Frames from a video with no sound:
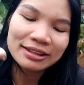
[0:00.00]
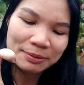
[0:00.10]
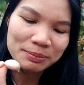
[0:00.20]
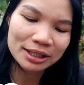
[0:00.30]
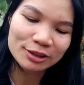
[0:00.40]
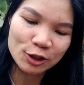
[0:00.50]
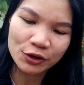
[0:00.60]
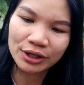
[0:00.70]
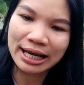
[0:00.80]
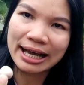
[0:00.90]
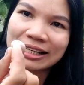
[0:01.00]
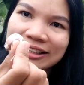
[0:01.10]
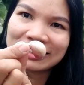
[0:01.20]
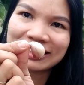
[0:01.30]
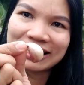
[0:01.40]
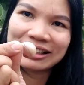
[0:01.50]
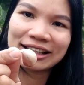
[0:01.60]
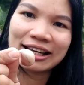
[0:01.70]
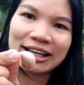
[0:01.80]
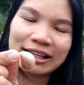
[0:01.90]
That means your garlic
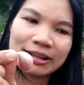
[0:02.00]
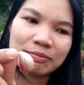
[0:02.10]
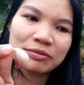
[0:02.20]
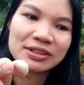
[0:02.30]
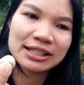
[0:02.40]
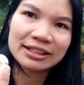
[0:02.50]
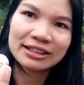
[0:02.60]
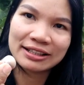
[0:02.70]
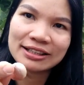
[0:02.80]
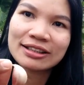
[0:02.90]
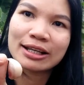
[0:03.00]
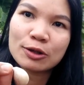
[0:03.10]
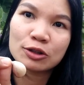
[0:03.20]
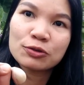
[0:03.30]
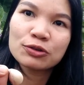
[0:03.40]
they sit like this, they